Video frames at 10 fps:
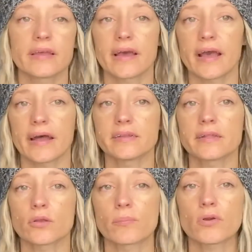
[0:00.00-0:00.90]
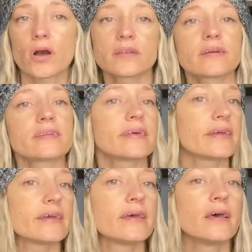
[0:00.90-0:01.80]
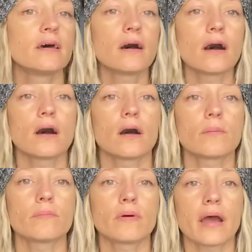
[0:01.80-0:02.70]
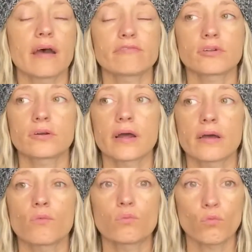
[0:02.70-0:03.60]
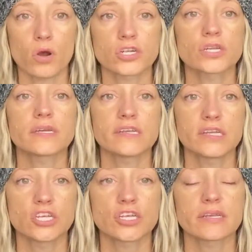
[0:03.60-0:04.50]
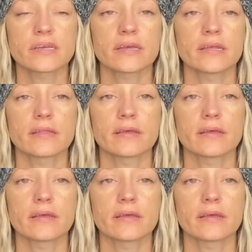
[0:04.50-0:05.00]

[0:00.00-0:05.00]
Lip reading: I added a little product in it after I washed it, conditioned it, and